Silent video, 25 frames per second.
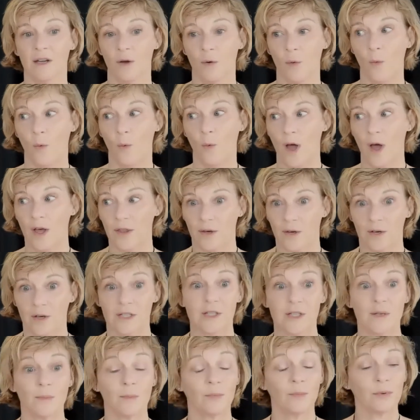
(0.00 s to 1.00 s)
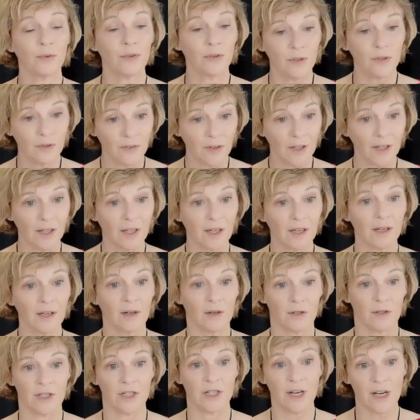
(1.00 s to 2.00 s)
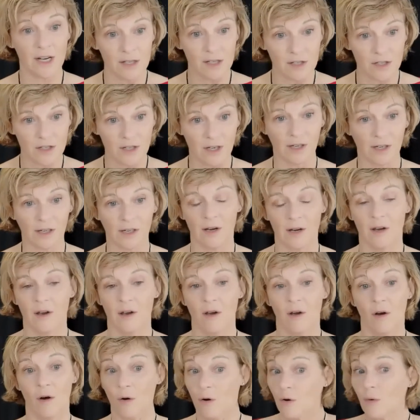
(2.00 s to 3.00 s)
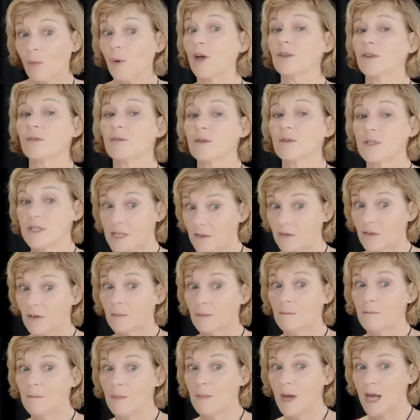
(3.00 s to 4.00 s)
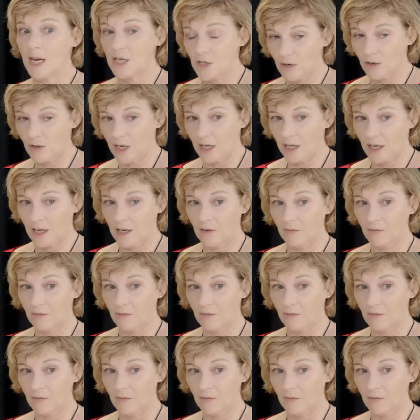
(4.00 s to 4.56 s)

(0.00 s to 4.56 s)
whether it's improving or changing, or whether it's even measuring.